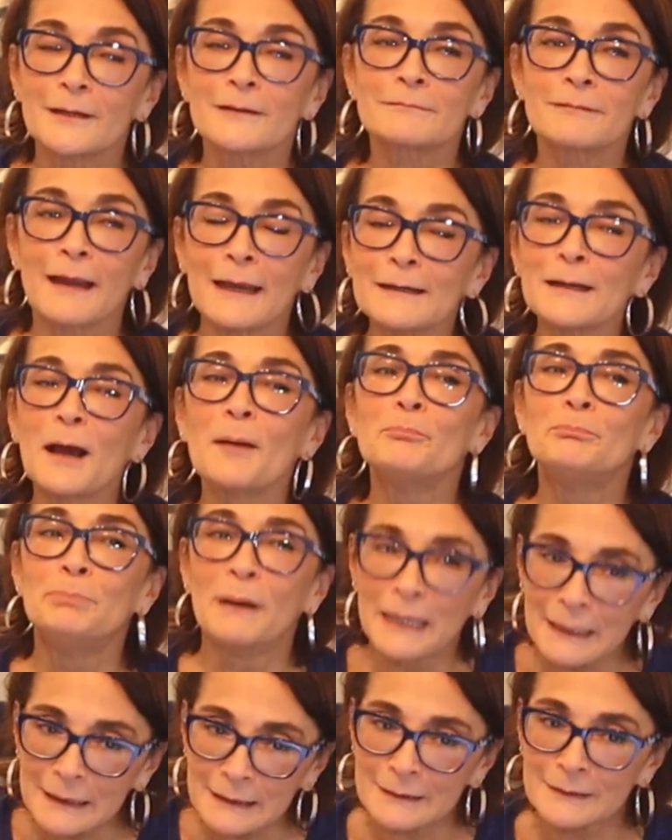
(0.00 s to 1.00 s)
Reina
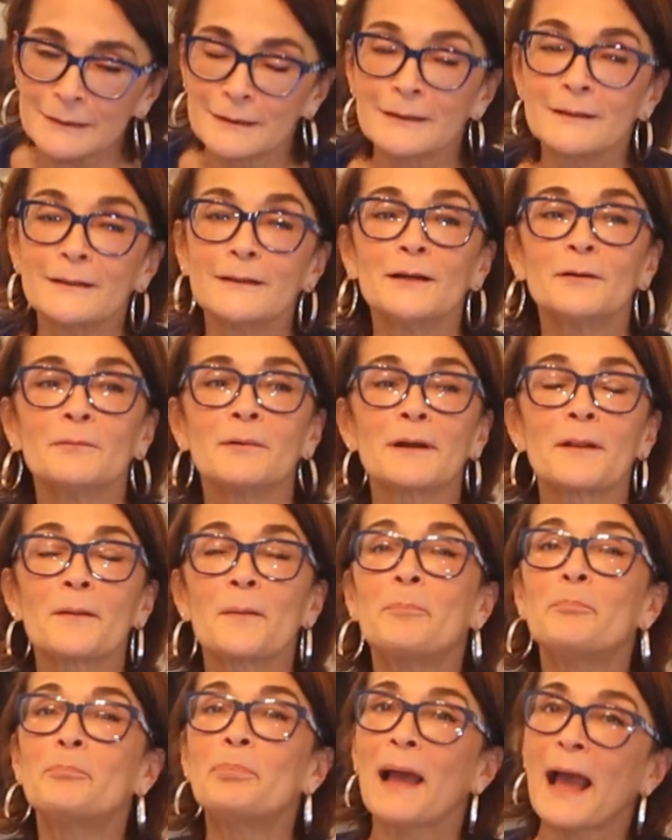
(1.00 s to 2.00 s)
B. One of
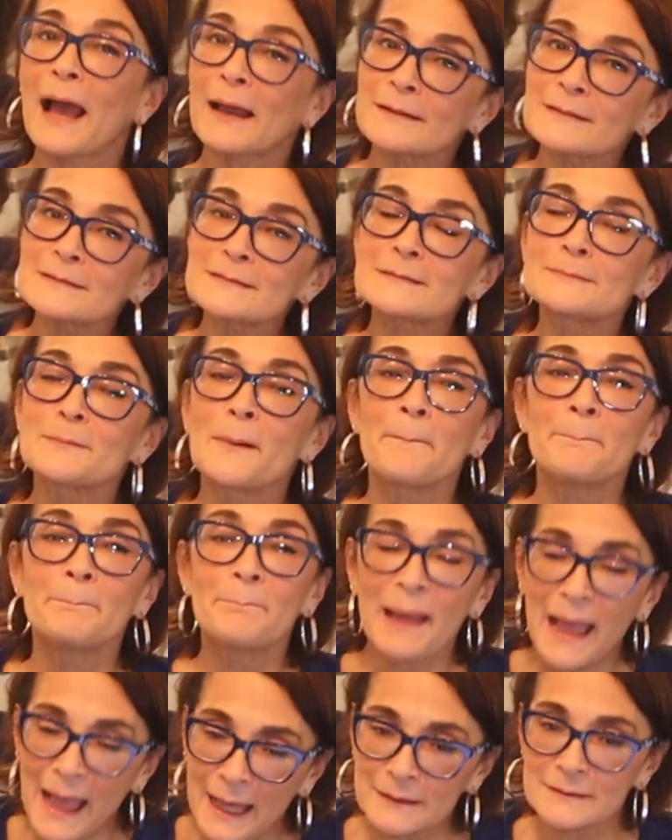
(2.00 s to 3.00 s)
the
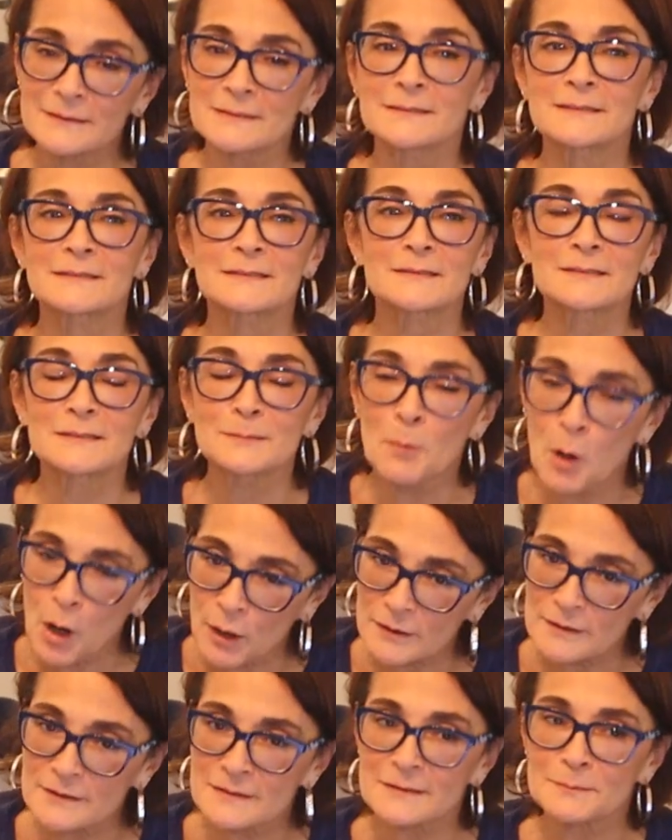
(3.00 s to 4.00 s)
baddest,
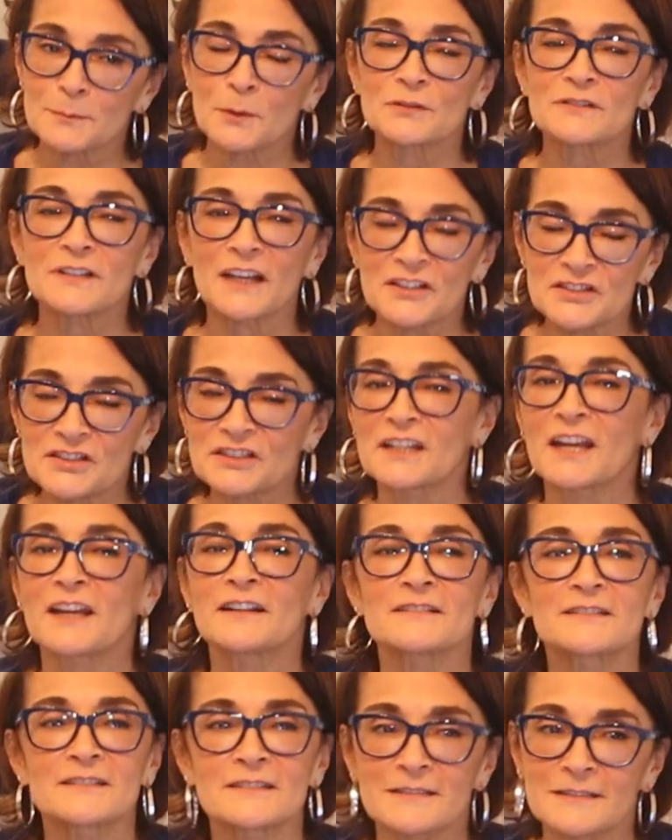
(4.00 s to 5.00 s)
smartest, most
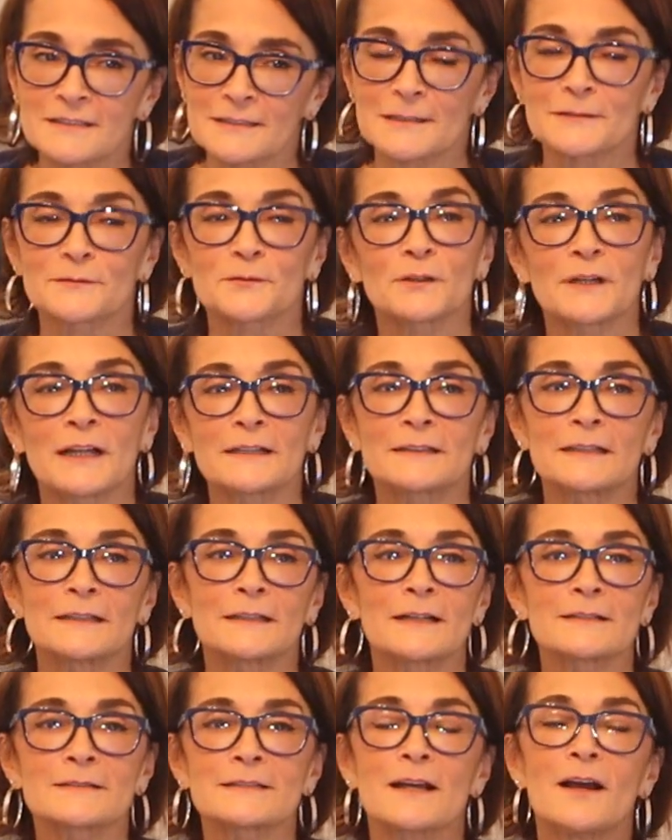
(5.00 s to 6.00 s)
educated, successful
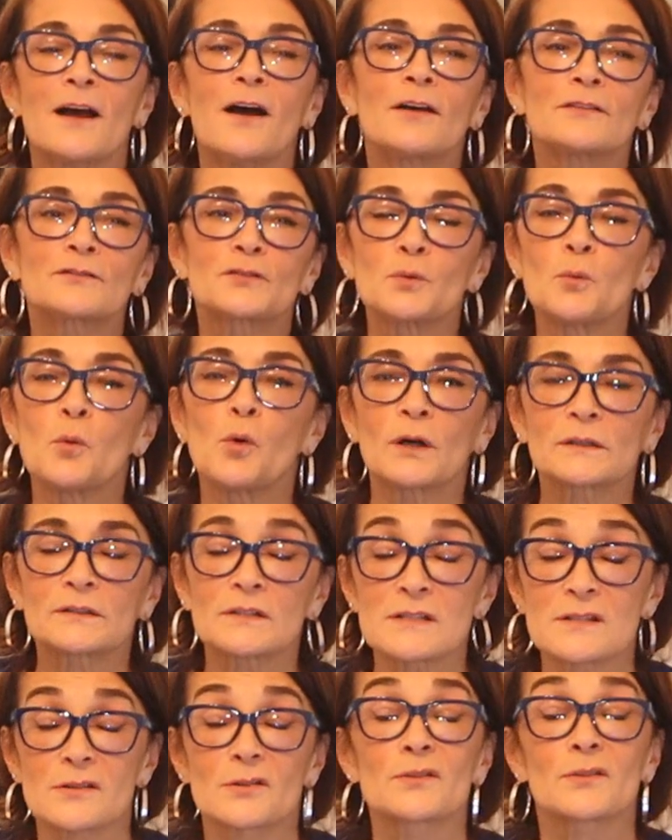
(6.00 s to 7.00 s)
Latinas to walk
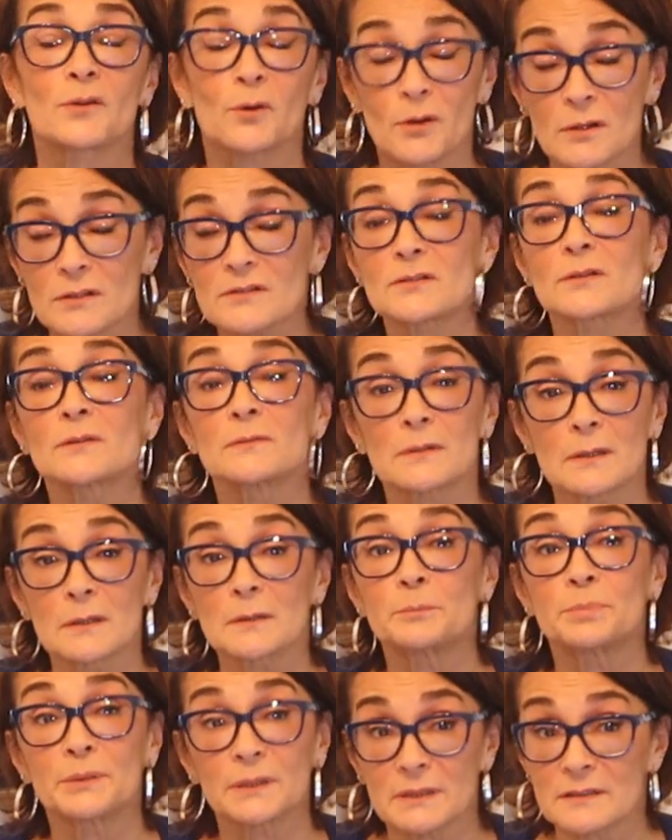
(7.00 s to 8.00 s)
this earth. Also one
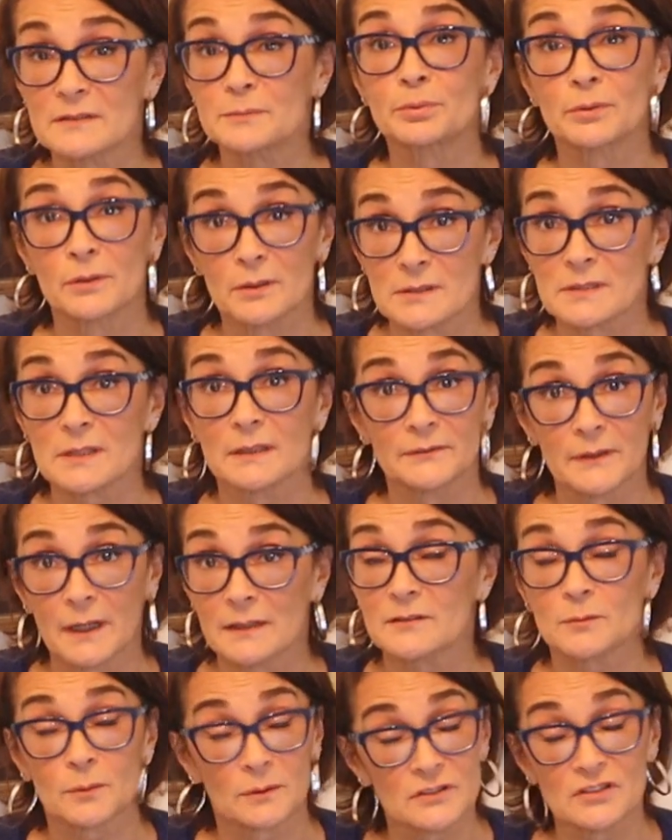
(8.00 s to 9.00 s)
of the biggest broads.
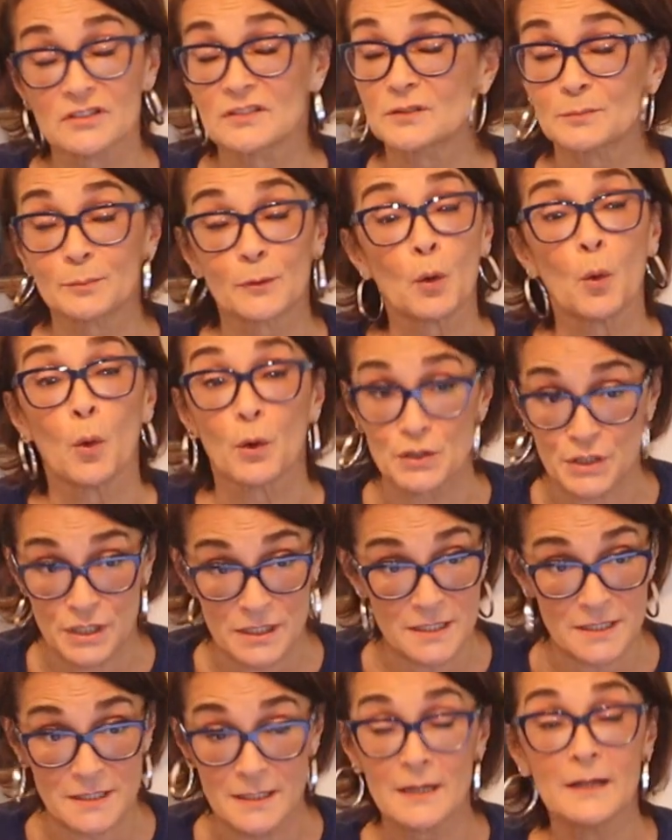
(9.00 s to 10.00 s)
I swear, she's
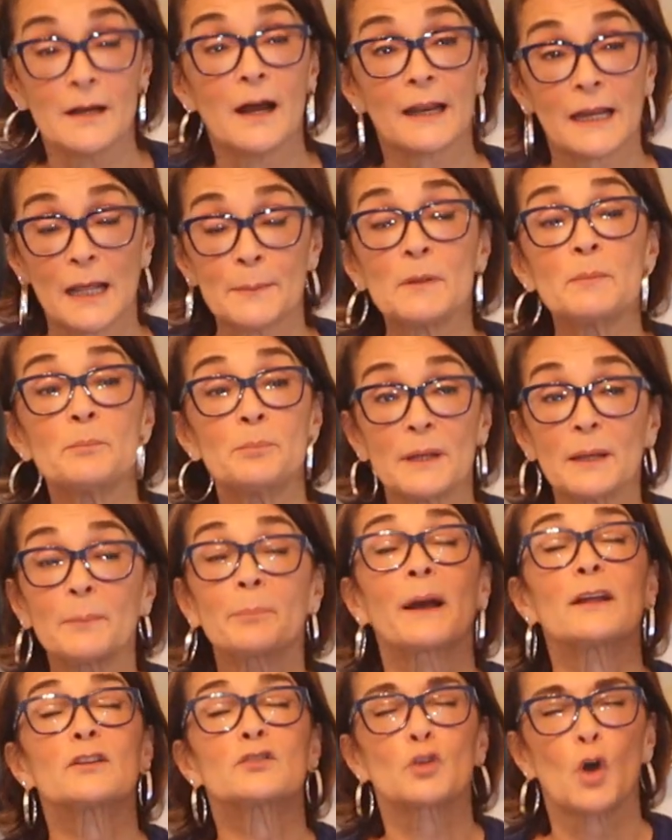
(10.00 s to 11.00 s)
gorgeous. And I mean
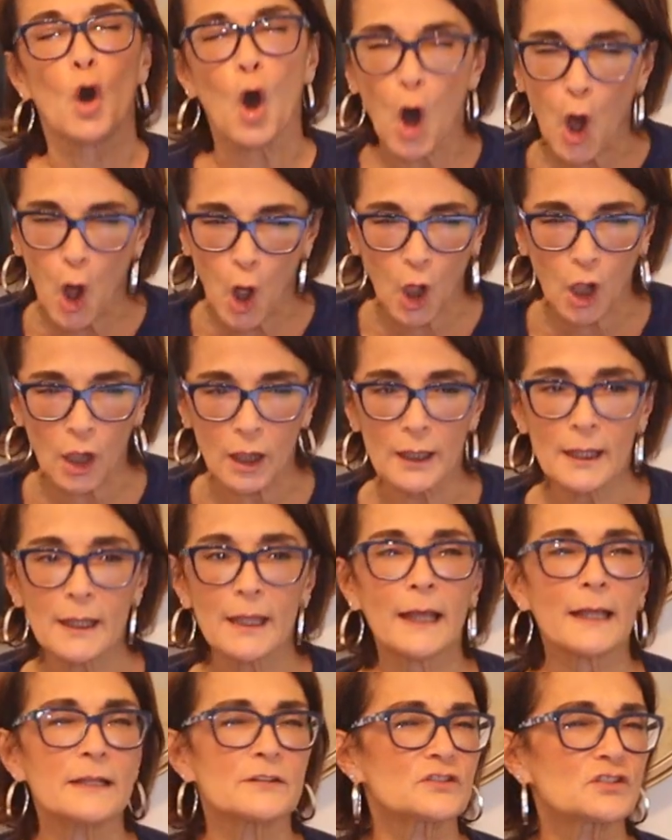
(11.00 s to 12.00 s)
big by tall
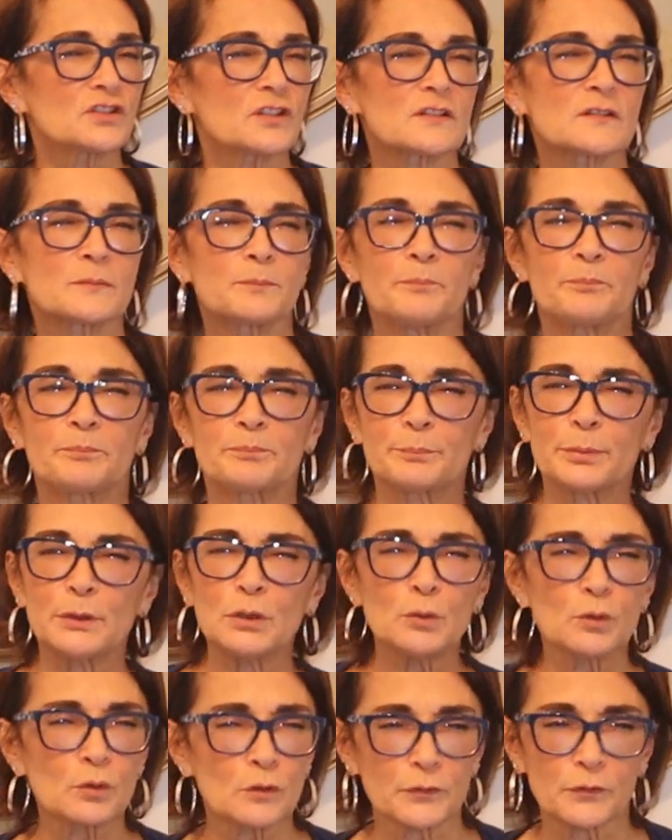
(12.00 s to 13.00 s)
and just
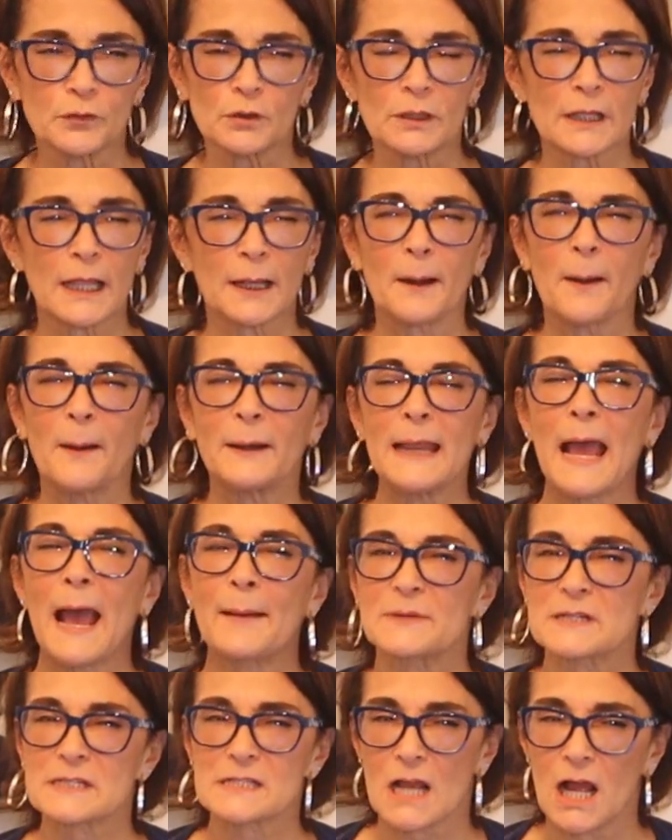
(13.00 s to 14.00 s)
beautiful, like an
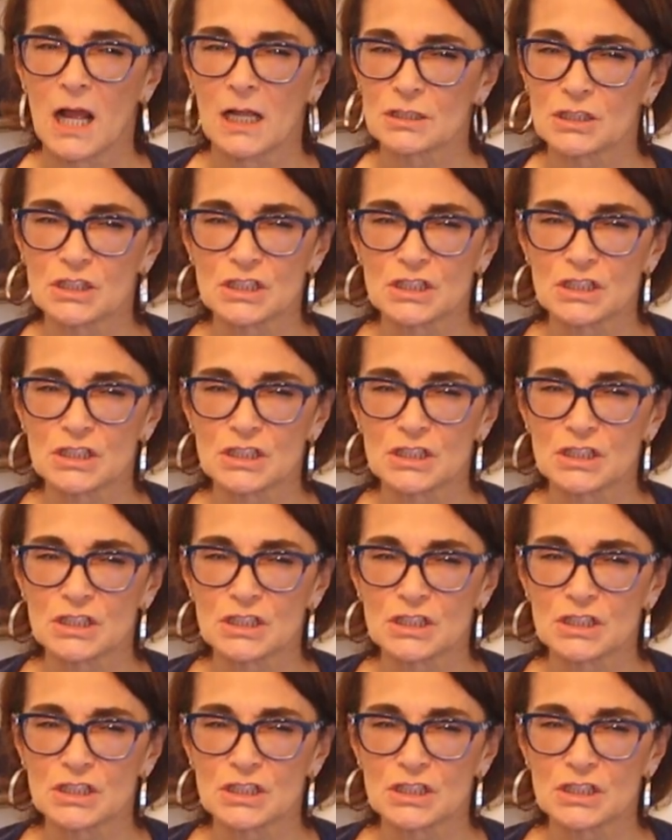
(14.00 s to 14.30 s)
Amazon.